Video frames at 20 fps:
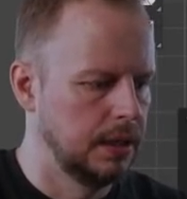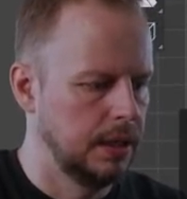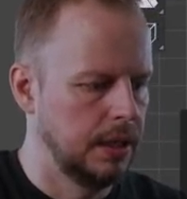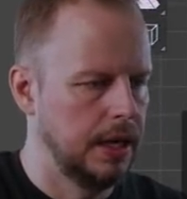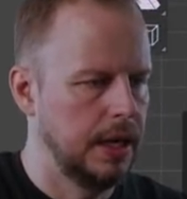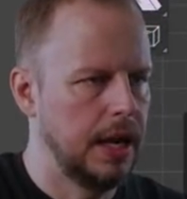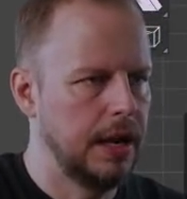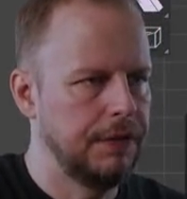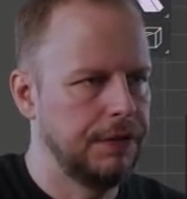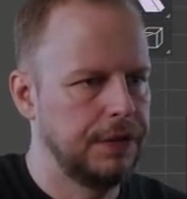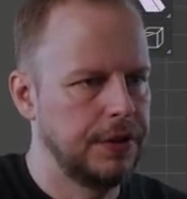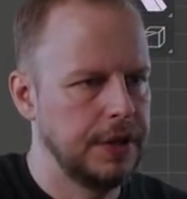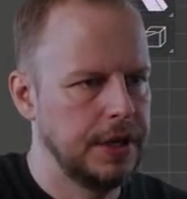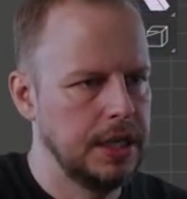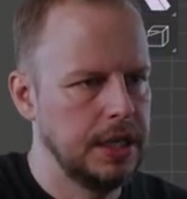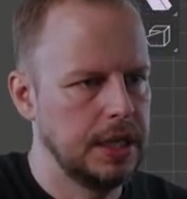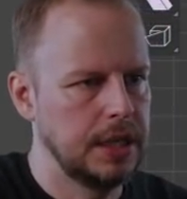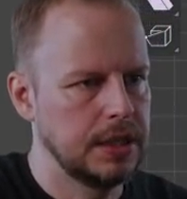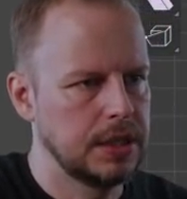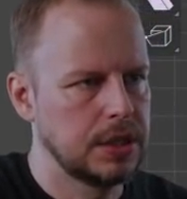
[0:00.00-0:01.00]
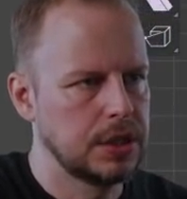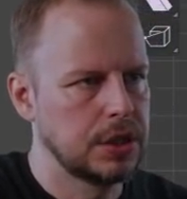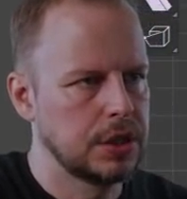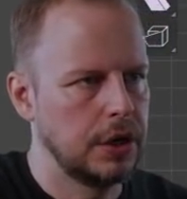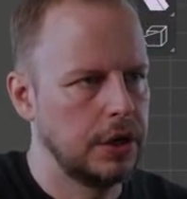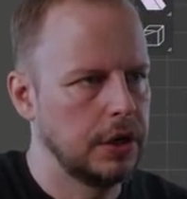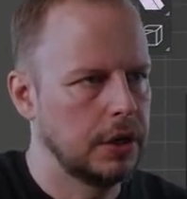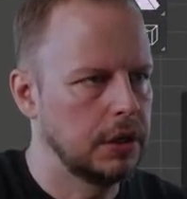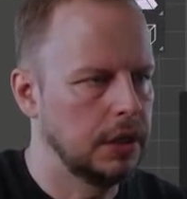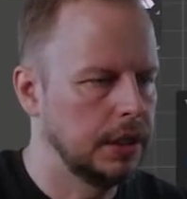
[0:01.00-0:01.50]
F3 and
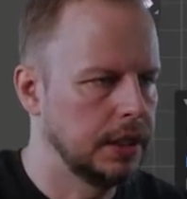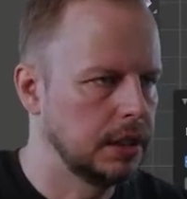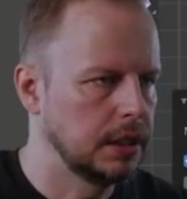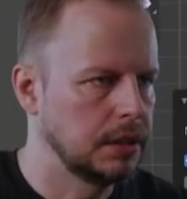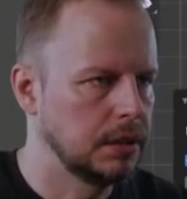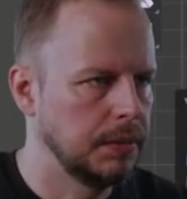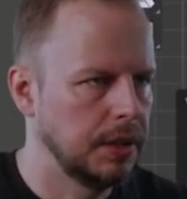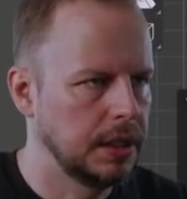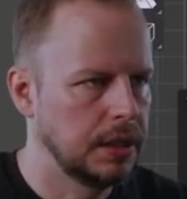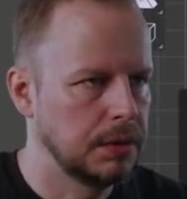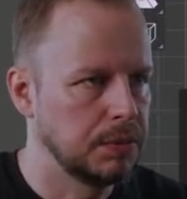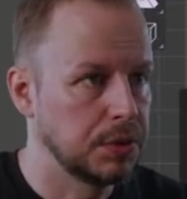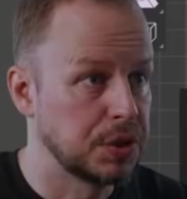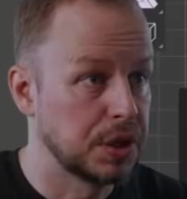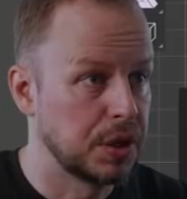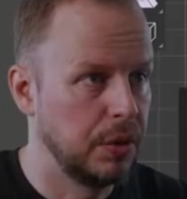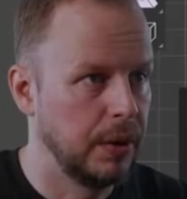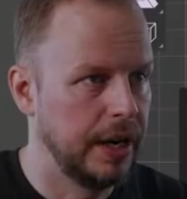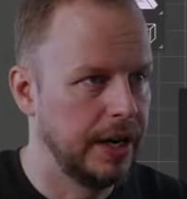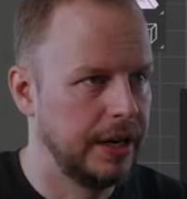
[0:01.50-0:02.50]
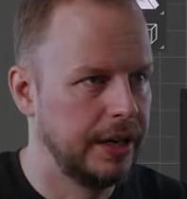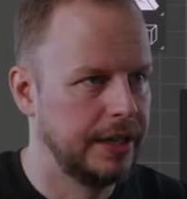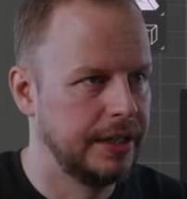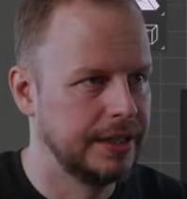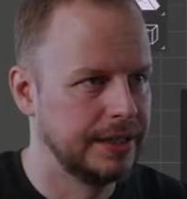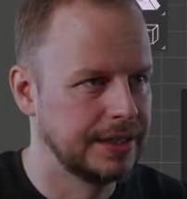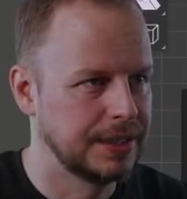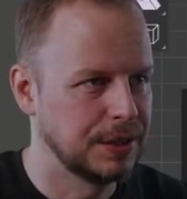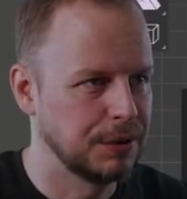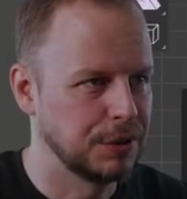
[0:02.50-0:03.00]
circle here to make them square.
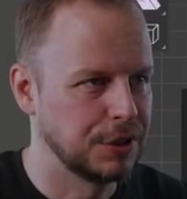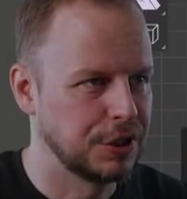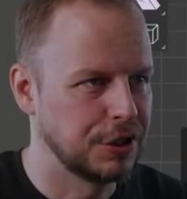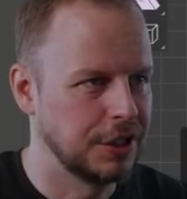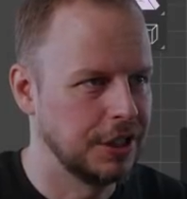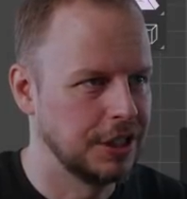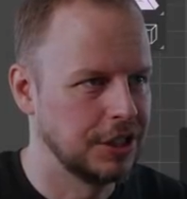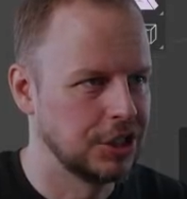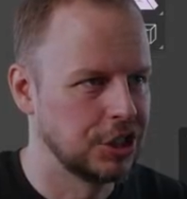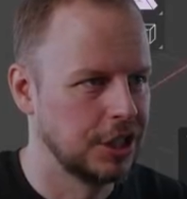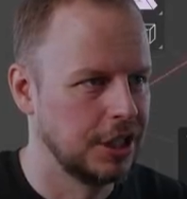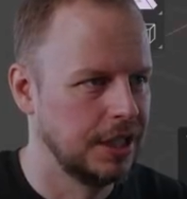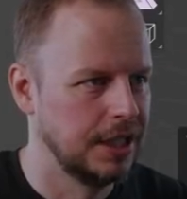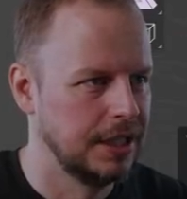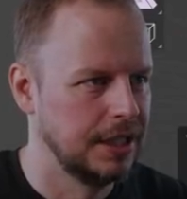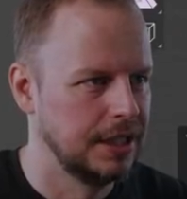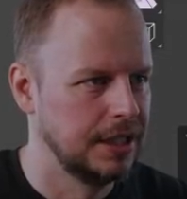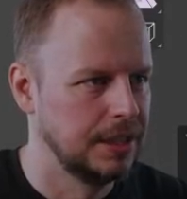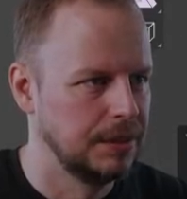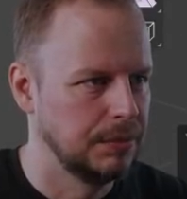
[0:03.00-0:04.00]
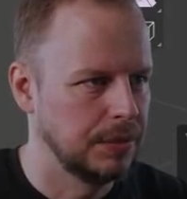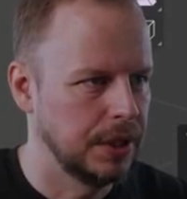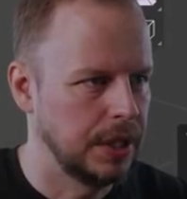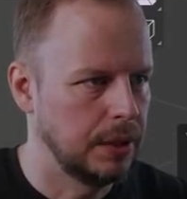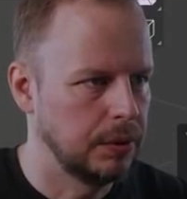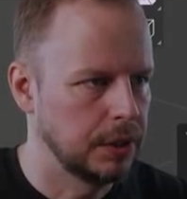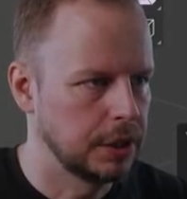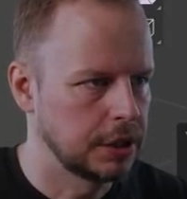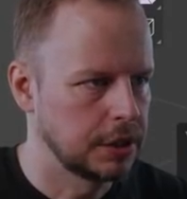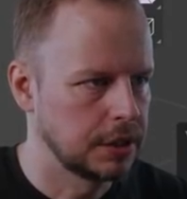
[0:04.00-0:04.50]
So strange.
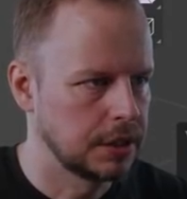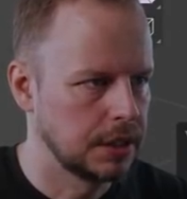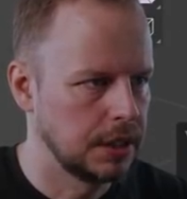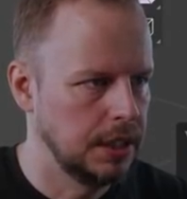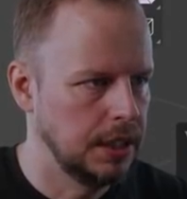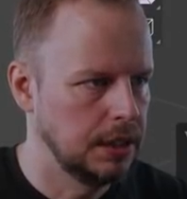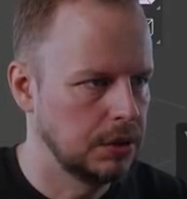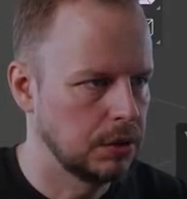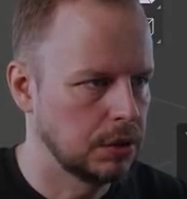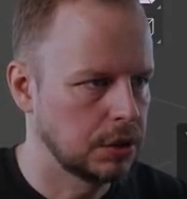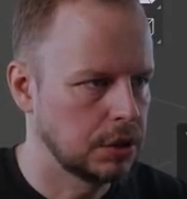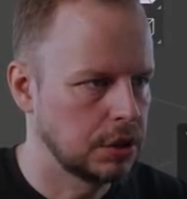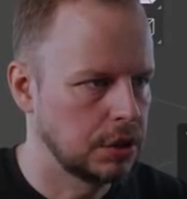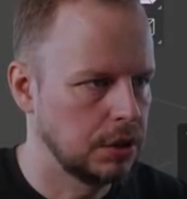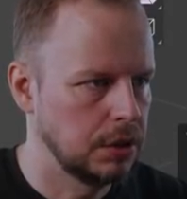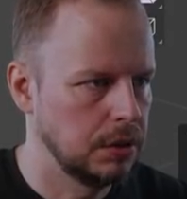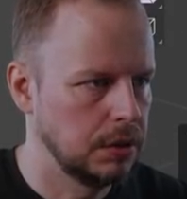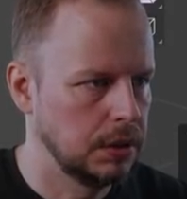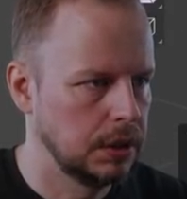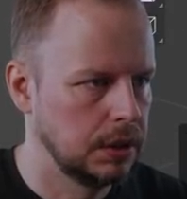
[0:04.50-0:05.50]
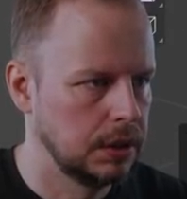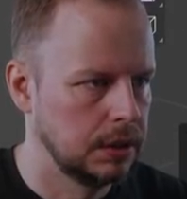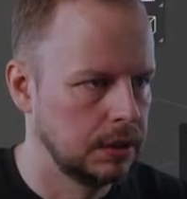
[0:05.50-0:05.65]
That works. E to extrude.